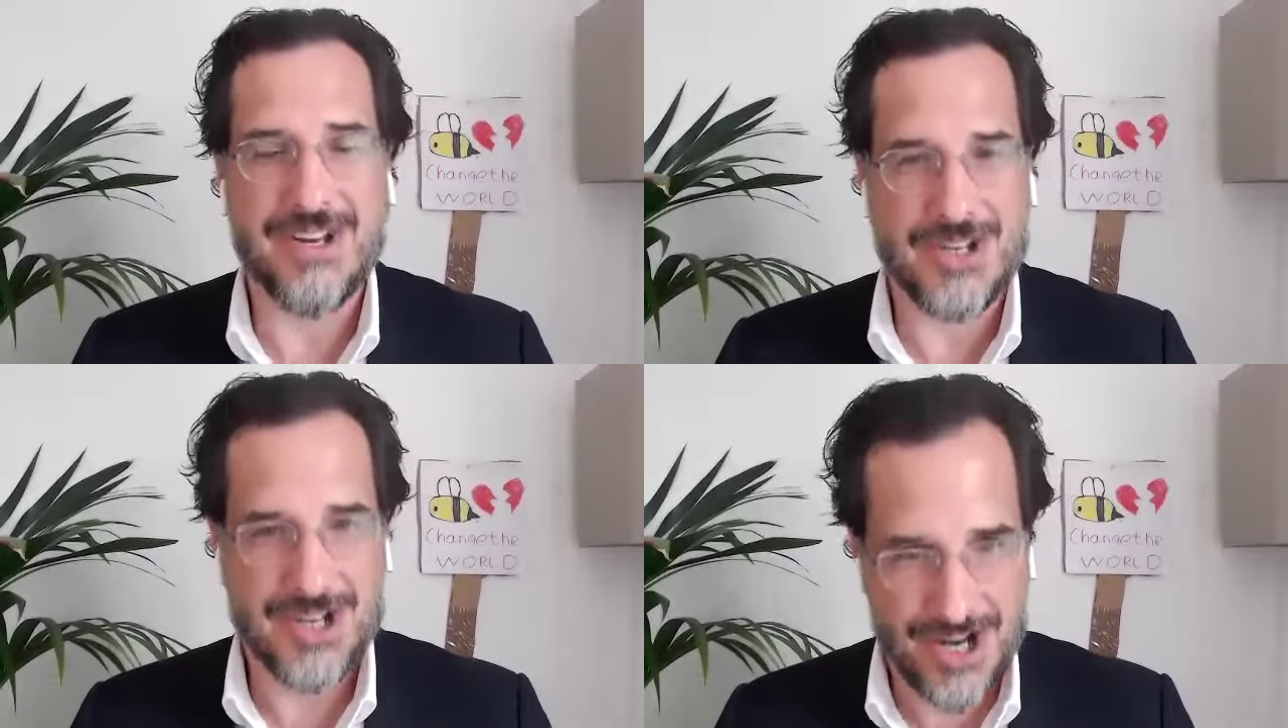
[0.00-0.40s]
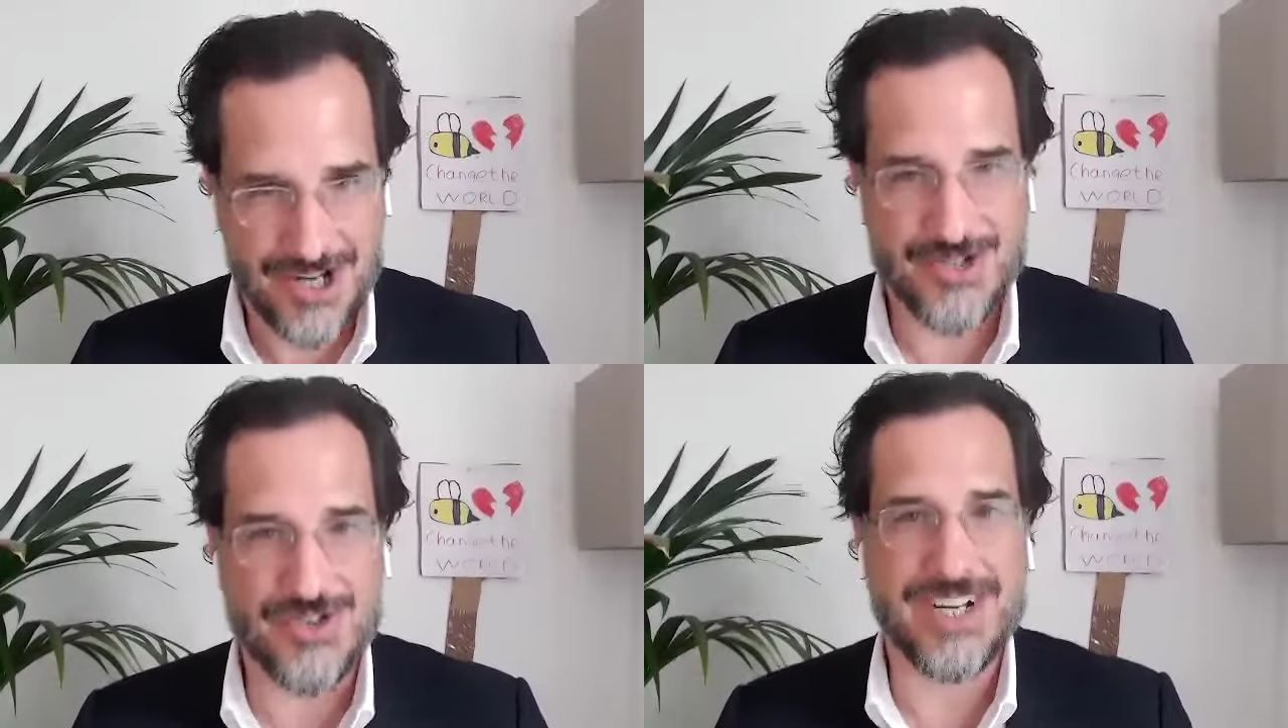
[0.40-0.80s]

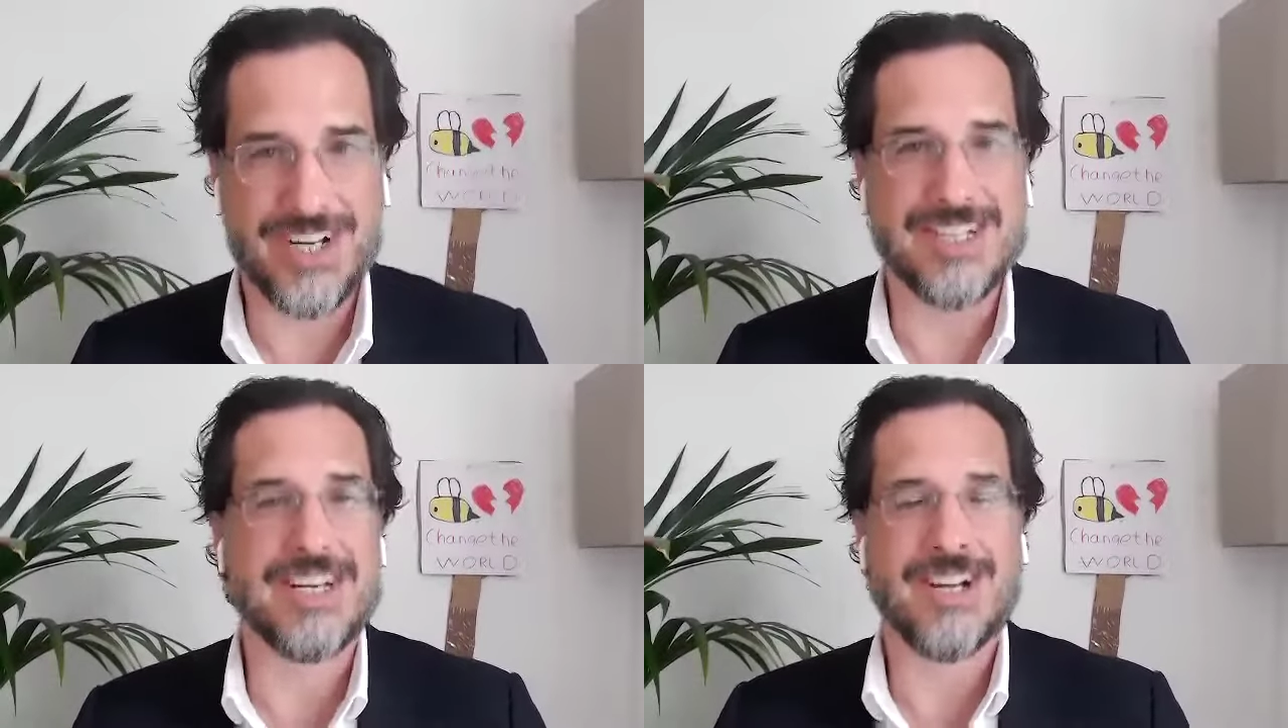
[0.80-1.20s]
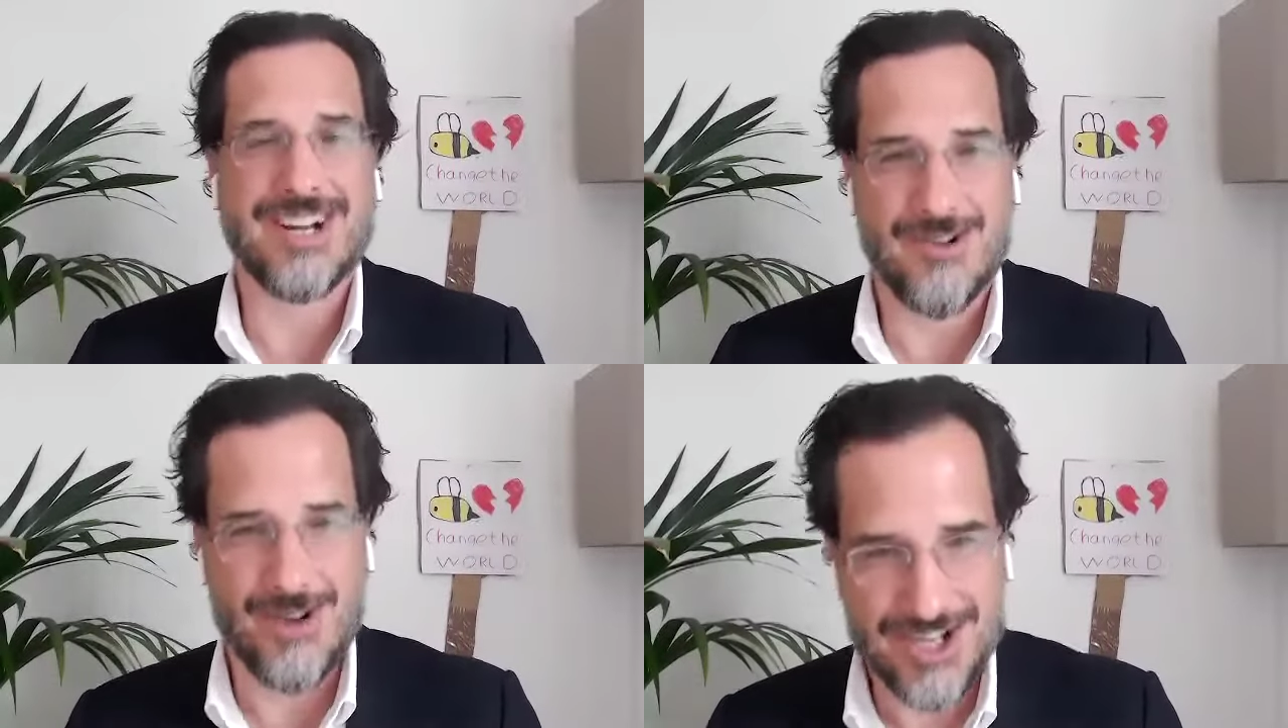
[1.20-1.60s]
countries
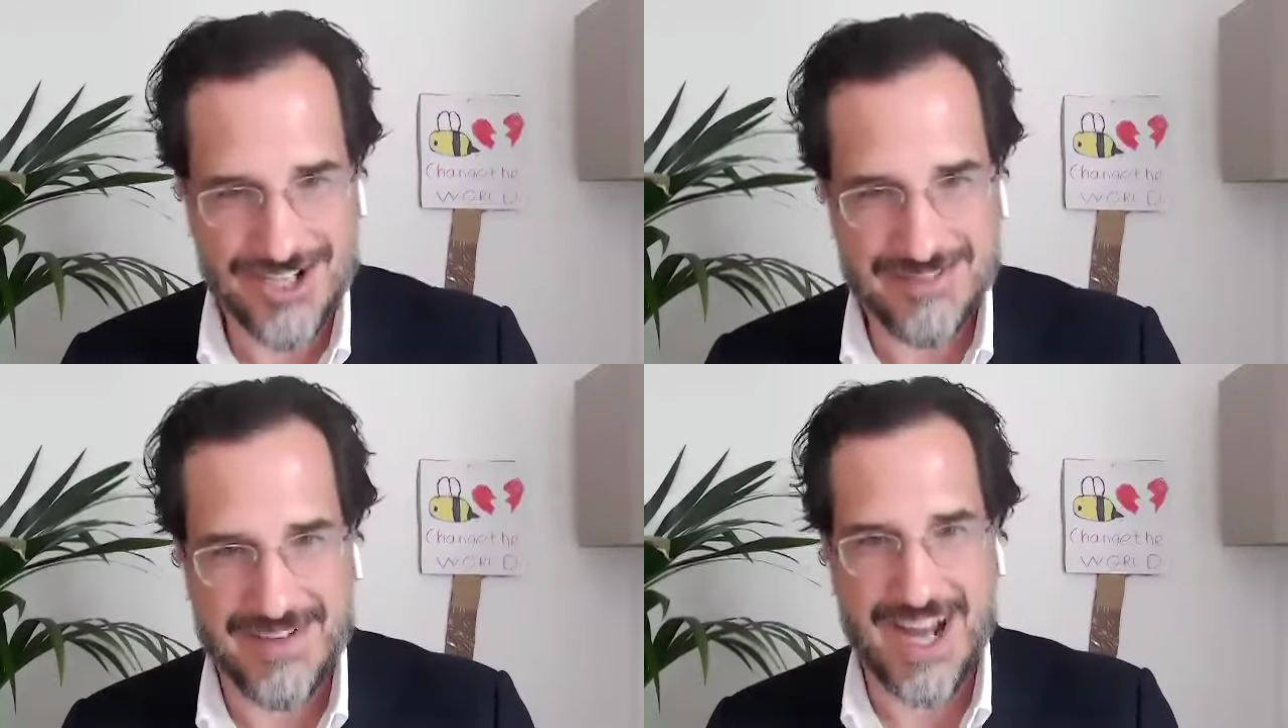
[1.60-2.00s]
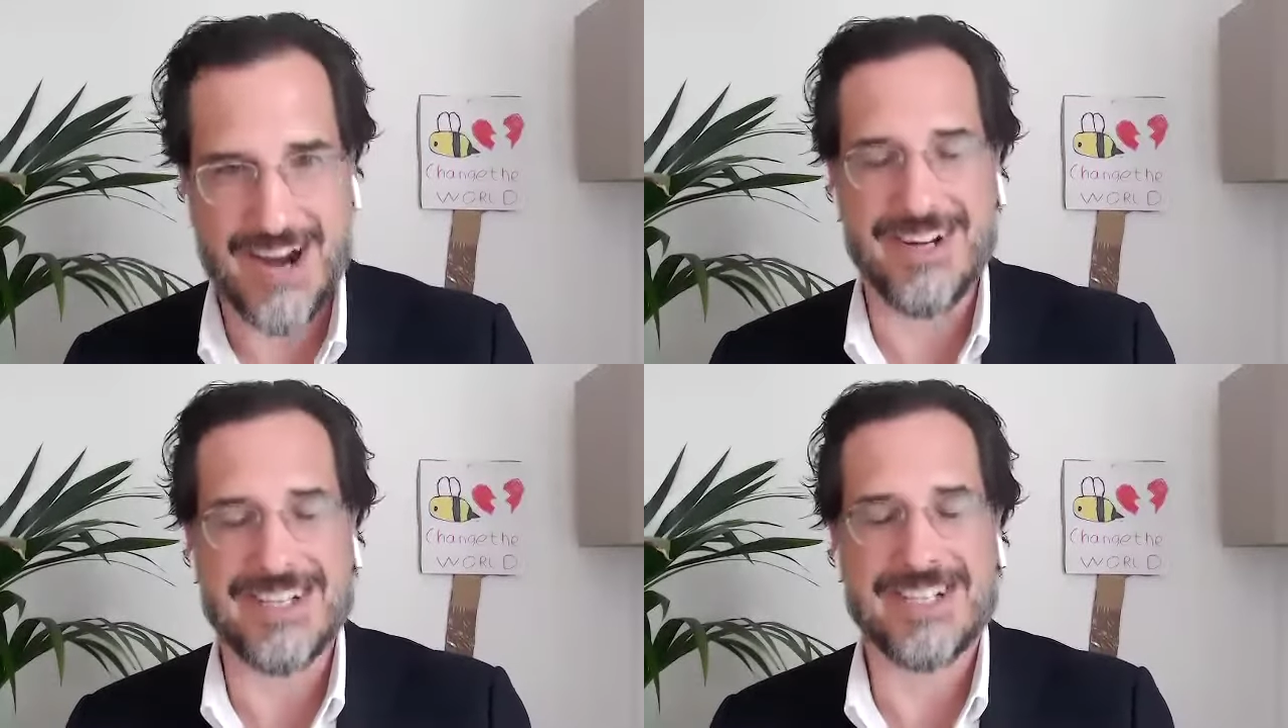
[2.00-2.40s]
crush the
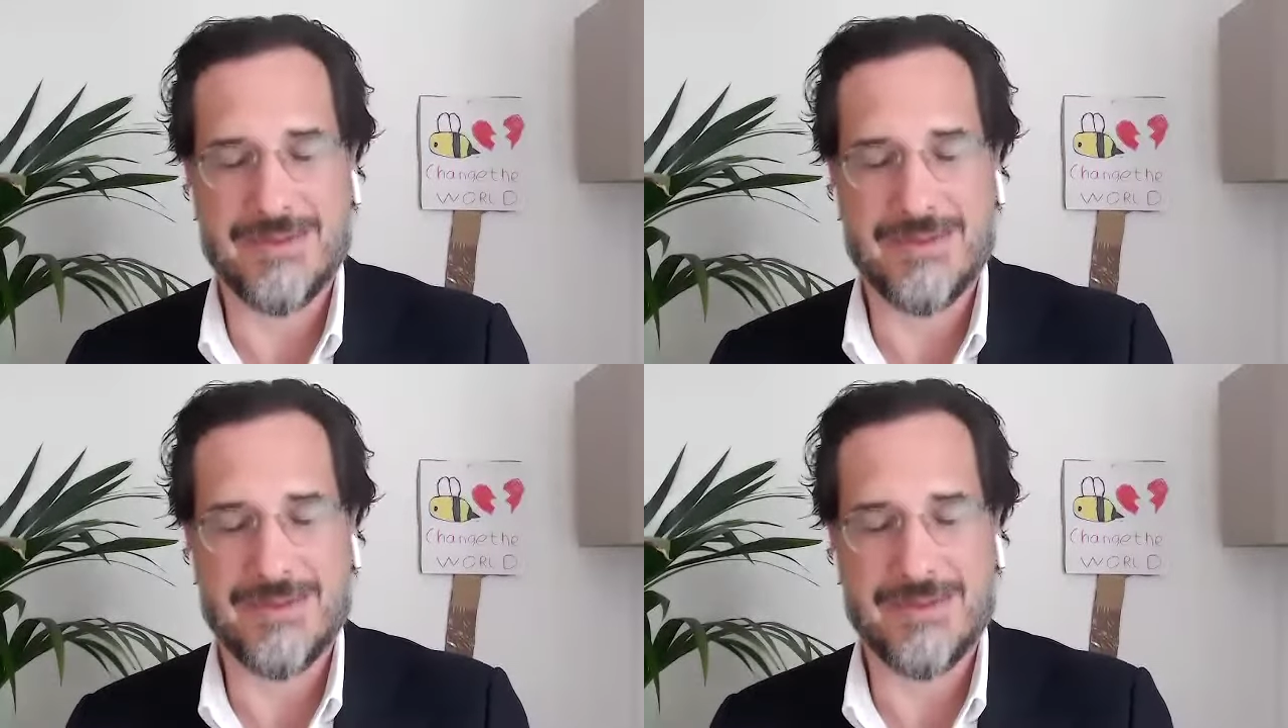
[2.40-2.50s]
virus,